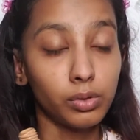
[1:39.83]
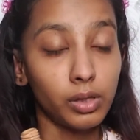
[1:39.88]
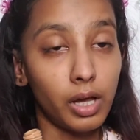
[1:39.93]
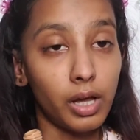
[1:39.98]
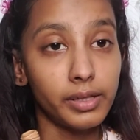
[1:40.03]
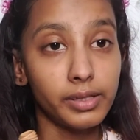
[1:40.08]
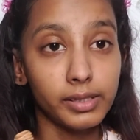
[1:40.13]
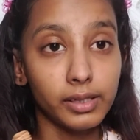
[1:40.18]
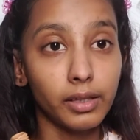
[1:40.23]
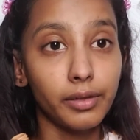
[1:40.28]

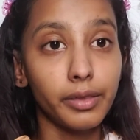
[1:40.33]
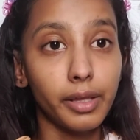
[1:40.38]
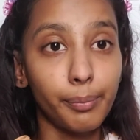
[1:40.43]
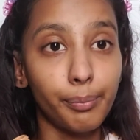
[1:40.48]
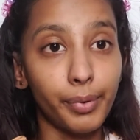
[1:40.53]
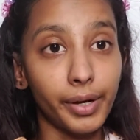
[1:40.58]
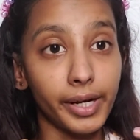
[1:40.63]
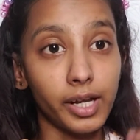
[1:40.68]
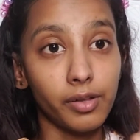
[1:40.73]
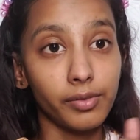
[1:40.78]
until they
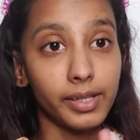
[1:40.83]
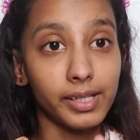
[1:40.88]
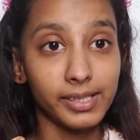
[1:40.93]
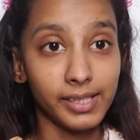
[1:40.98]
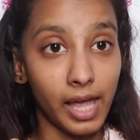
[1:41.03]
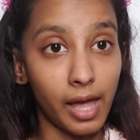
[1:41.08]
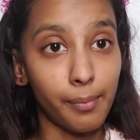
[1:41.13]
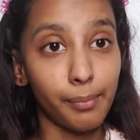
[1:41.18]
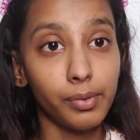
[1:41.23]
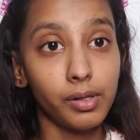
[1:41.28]
bring out the
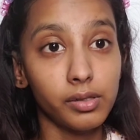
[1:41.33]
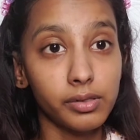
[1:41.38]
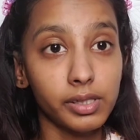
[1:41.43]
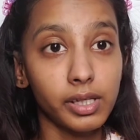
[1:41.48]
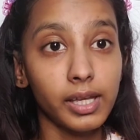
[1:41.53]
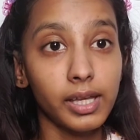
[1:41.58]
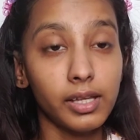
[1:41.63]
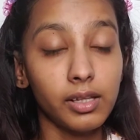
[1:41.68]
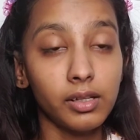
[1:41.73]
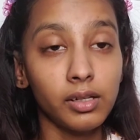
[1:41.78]
samples
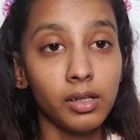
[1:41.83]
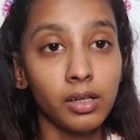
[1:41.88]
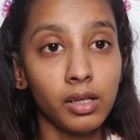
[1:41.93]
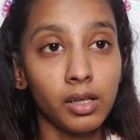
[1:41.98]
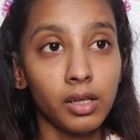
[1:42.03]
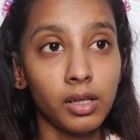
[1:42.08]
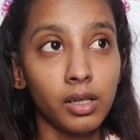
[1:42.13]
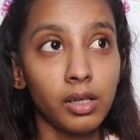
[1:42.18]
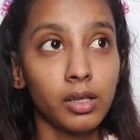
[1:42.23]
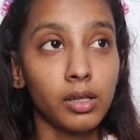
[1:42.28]
again
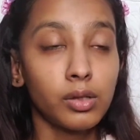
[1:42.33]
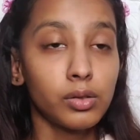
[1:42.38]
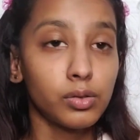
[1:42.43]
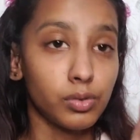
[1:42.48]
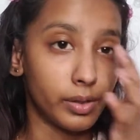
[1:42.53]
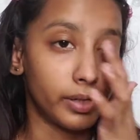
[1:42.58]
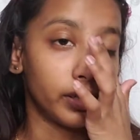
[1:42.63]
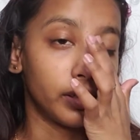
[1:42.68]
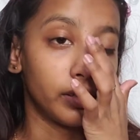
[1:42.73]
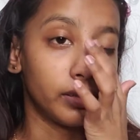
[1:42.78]

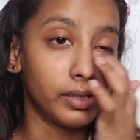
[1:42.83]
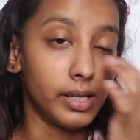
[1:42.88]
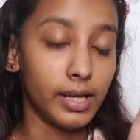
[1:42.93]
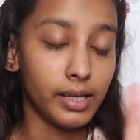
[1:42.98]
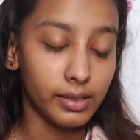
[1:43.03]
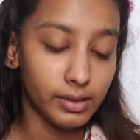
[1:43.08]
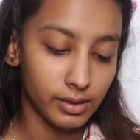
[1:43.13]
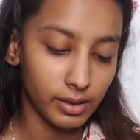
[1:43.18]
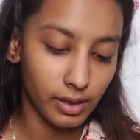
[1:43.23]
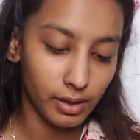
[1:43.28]
so I can
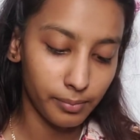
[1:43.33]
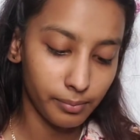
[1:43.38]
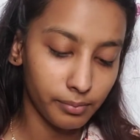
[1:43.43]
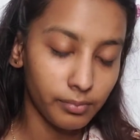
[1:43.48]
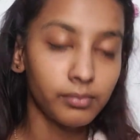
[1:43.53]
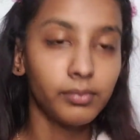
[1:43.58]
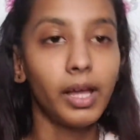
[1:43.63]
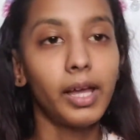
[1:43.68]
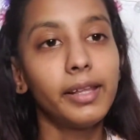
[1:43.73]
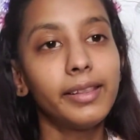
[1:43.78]
test them.
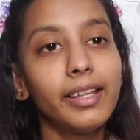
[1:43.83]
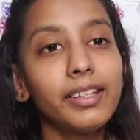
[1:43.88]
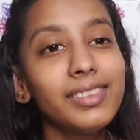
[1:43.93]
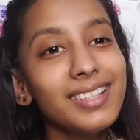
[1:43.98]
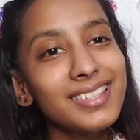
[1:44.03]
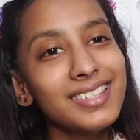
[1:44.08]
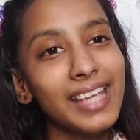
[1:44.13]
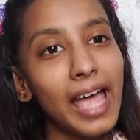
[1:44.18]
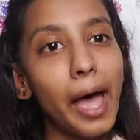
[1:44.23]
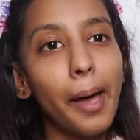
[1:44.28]
Not the
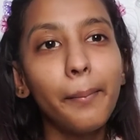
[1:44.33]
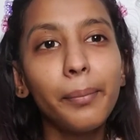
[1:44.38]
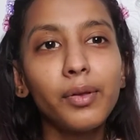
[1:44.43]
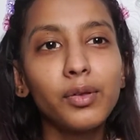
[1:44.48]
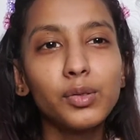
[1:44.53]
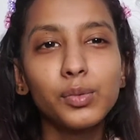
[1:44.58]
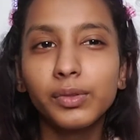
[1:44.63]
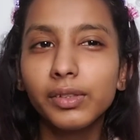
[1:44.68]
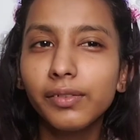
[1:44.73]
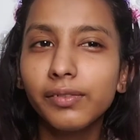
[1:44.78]

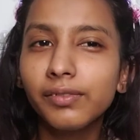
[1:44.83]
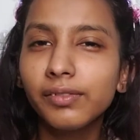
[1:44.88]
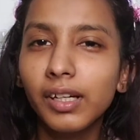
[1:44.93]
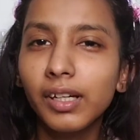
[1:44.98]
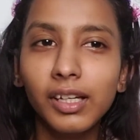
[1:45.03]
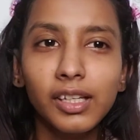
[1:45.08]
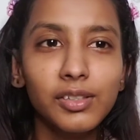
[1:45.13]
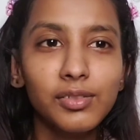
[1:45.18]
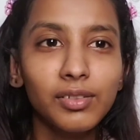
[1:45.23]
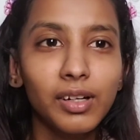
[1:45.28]
samples, what the
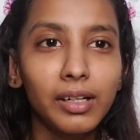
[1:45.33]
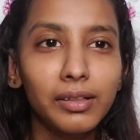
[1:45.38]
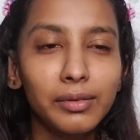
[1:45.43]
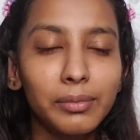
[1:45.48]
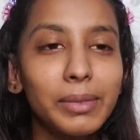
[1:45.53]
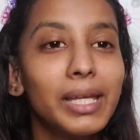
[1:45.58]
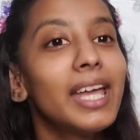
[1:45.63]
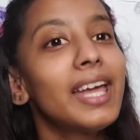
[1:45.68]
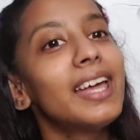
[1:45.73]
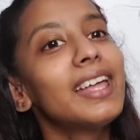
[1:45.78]
fuck is wrong
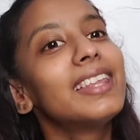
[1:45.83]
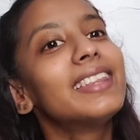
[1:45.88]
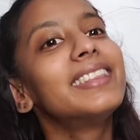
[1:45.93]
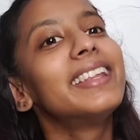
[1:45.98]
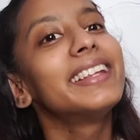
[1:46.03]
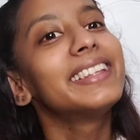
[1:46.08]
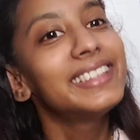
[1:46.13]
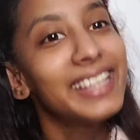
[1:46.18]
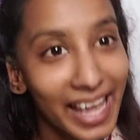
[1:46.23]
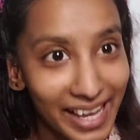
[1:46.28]
with me?
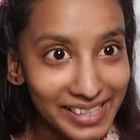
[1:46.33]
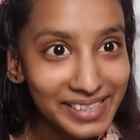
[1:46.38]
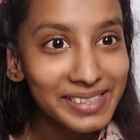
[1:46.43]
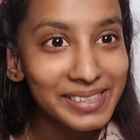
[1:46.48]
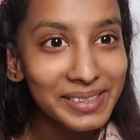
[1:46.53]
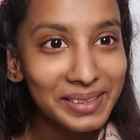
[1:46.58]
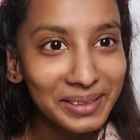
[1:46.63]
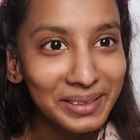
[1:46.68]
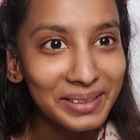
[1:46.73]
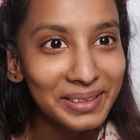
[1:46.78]
The
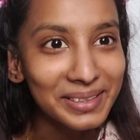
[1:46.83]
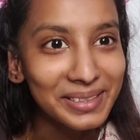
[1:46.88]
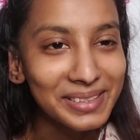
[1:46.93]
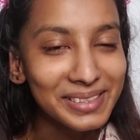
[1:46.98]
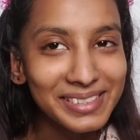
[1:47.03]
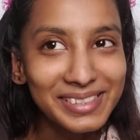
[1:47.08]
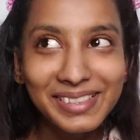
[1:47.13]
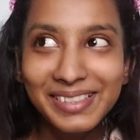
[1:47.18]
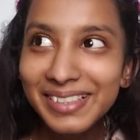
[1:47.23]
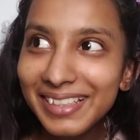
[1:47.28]

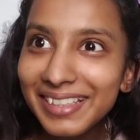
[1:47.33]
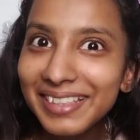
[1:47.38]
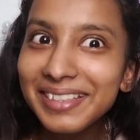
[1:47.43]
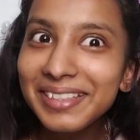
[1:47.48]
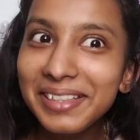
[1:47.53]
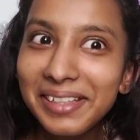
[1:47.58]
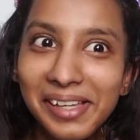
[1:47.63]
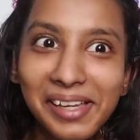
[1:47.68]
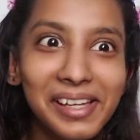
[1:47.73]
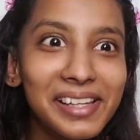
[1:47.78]
testers,
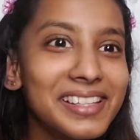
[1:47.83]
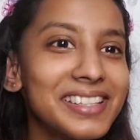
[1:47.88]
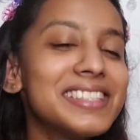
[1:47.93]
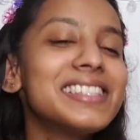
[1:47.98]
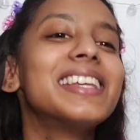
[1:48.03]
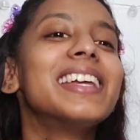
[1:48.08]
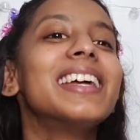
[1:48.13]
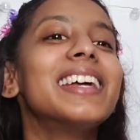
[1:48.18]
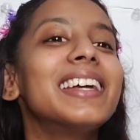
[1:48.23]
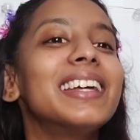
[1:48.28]
Jesus.
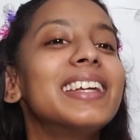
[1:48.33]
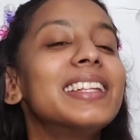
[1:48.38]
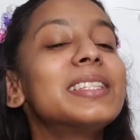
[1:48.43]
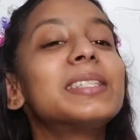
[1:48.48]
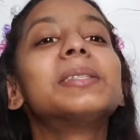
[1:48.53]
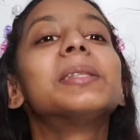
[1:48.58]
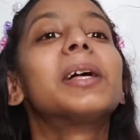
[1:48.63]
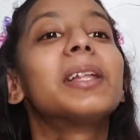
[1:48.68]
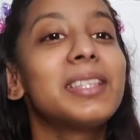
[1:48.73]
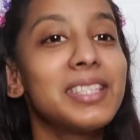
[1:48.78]

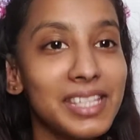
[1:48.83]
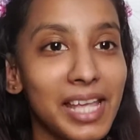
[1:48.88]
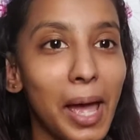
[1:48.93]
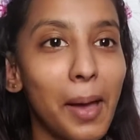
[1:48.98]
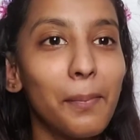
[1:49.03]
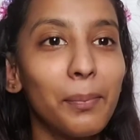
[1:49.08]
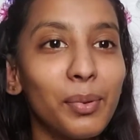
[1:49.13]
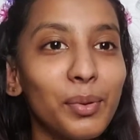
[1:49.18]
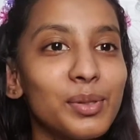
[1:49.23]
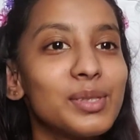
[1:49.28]
It's not
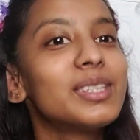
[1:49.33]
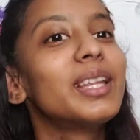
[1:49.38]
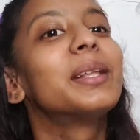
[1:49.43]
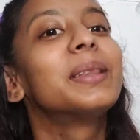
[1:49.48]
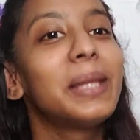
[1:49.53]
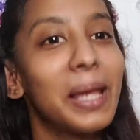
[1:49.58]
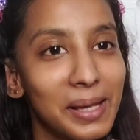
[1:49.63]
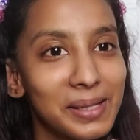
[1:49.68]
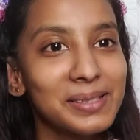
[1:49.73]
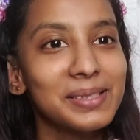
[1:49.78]
samples, the
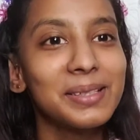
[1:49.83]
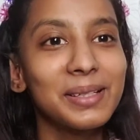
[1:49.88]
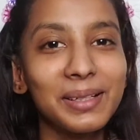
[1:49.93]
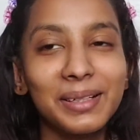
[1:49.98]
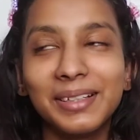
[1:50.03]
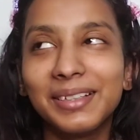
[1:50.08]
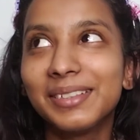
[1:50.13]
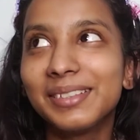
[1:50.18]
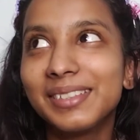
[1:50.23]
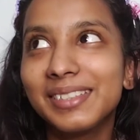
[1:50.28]

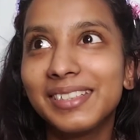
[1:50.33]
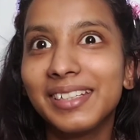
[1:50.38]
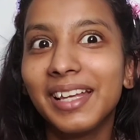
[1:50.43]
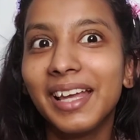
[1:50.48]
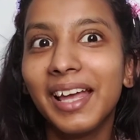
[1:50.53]
testers.